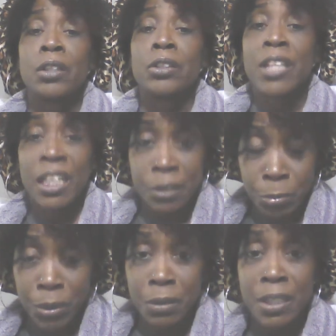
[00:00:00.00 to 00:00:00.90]
That's
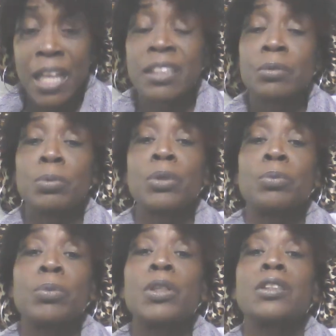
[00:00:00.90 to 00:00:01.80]
what
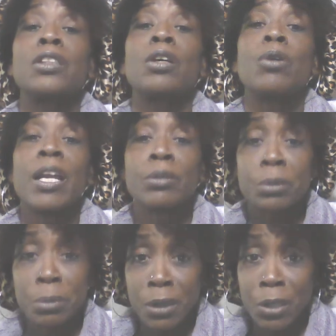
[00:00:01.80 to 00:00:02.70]
your
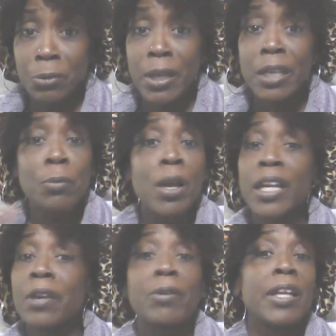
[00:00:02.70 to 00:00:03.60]
husband was getting ready. He wasn't
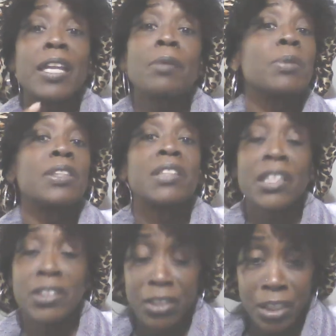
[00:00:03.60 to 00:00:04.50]
getting ready to hear me
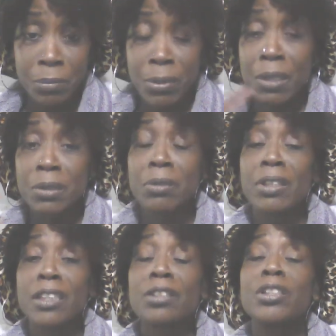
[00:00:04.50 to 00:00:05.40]
say shit, but he was getting ready
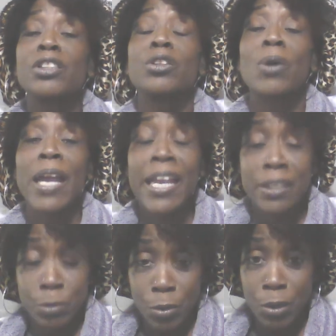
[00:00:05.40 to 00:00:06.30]
to see you get your
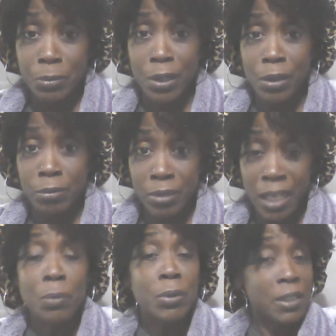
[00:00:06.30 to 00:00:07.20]
ass whooped though.
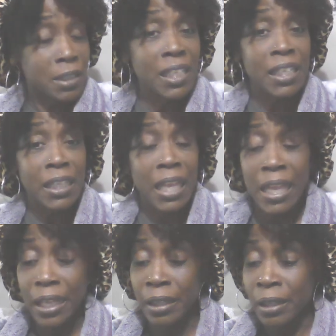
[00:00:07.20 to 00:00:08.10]
He would have seen
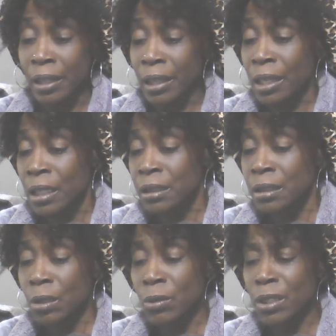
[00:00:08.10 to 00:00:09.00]
that.
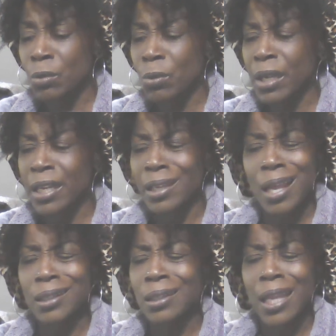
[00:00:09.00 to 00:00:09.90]
So anyway, I
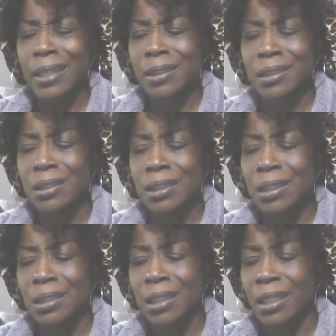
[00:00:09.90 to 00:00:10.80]
didn't like that she
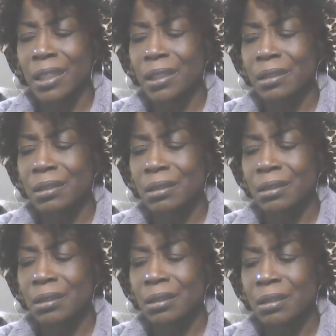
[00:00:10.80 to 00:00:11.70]
did that.
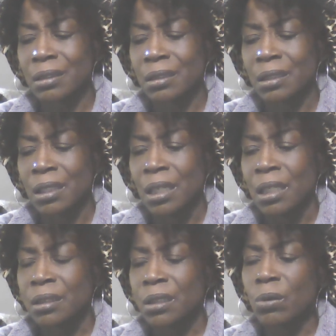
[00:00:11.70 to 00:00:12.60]

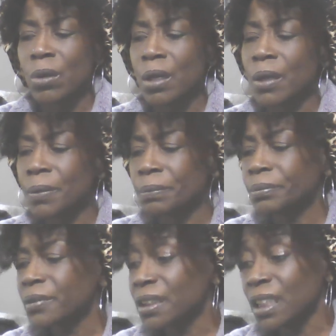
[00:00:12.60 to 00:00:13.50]
So
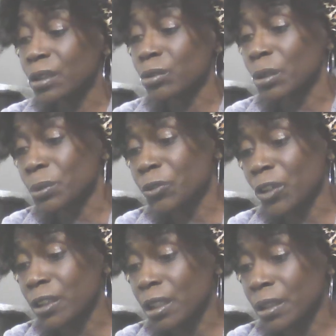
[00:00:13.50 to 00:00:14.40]
because I thought that was
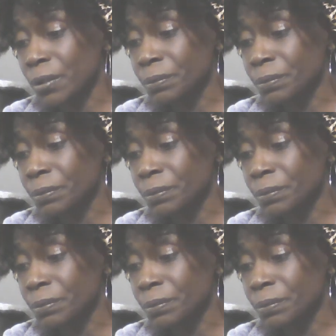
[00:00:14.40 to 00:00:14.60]
fucked up.